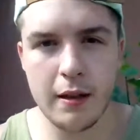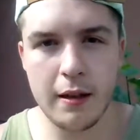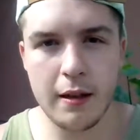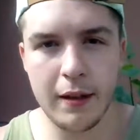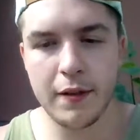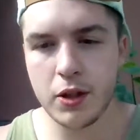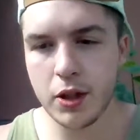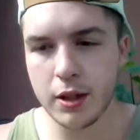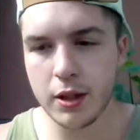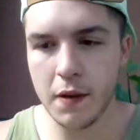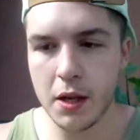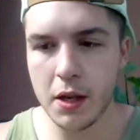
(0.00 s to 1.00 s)
Even if it's just
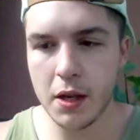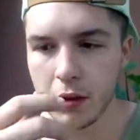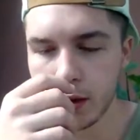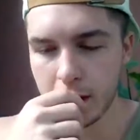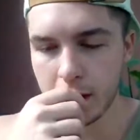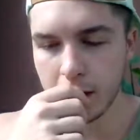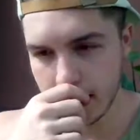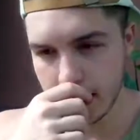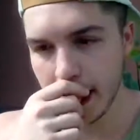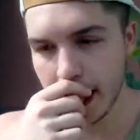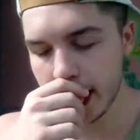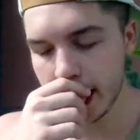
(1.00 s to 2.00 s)
visual, it's
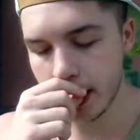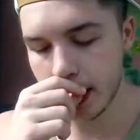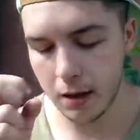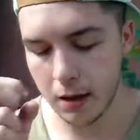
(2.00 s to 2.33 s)
nice.